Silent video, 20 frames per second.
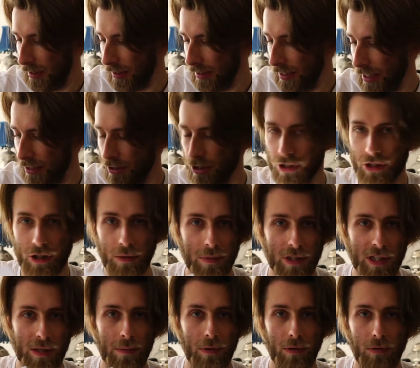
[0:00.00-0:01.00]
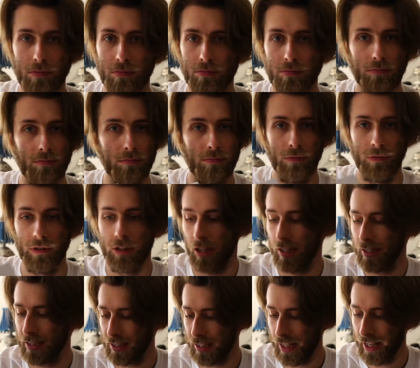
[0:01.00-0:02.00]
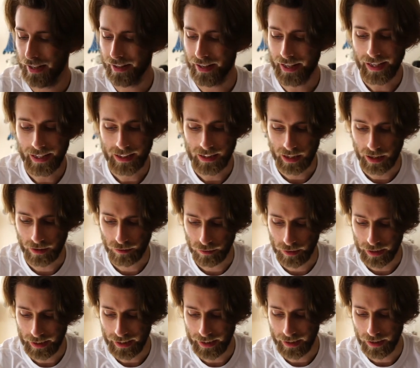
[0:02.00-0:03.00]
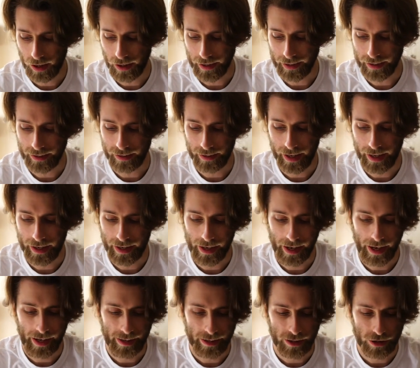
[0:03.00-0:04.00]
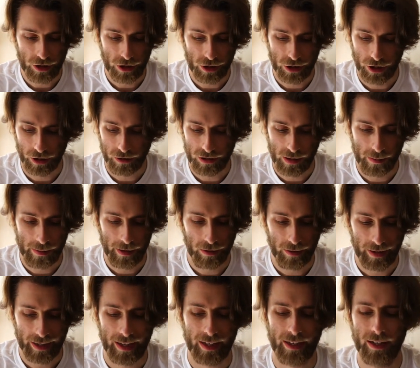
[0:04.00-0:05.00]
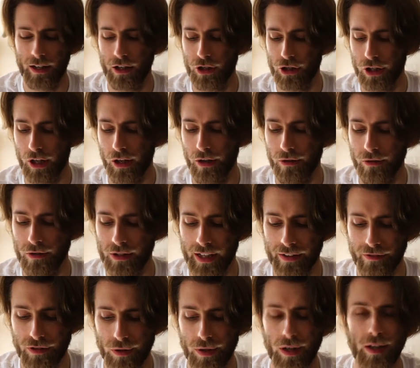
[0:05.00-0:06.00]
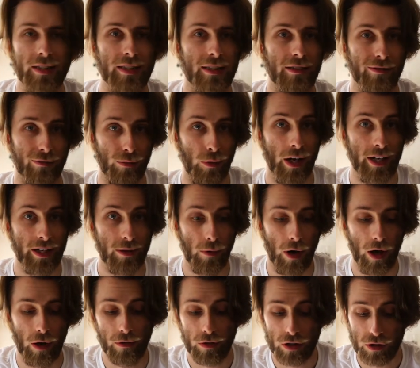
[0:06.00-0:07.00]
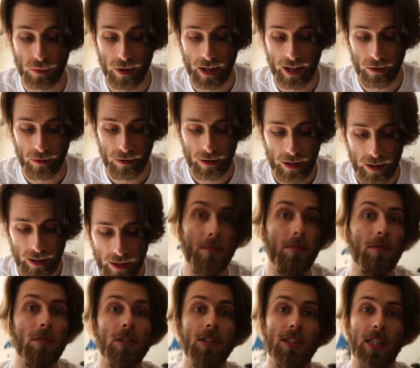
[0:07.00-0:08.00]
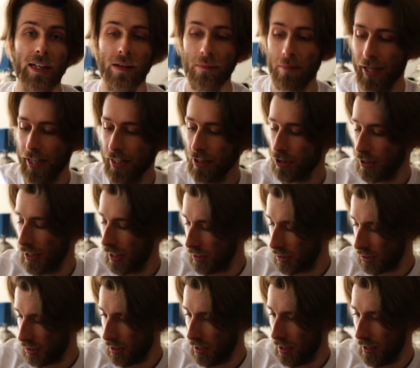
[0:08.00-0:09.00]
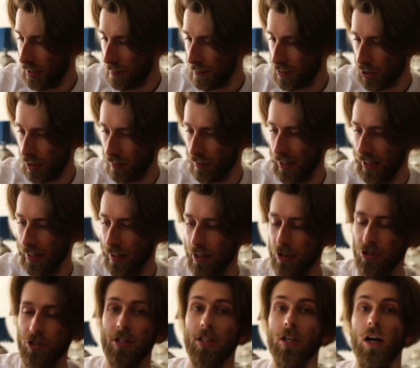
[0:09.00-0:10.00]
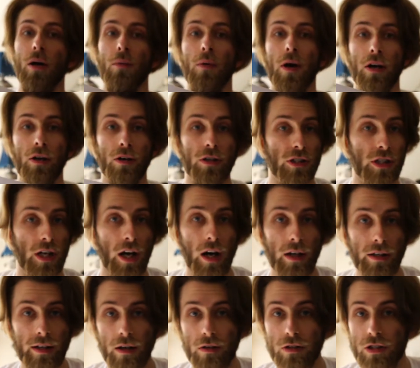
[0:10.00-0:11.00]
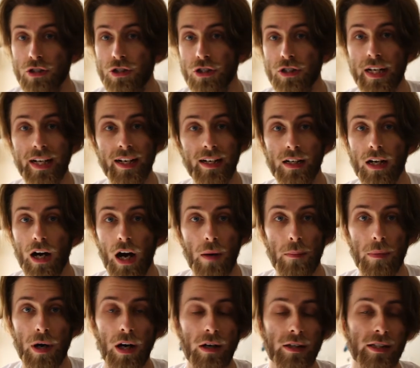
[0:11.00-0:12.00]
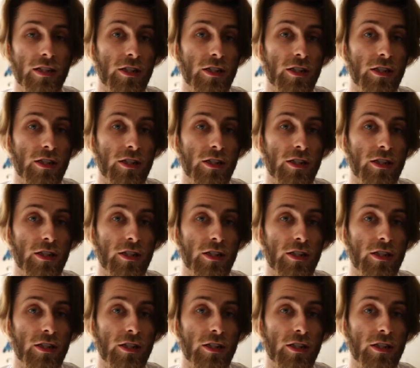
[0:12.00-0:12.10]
Yeah, just super simple, nice and easy. I really like that, and it just shows the building. It kind of gives you an idea of where you are as well. Second page, there's an image I really like, just a guy working on his car. No, this is just in a car park.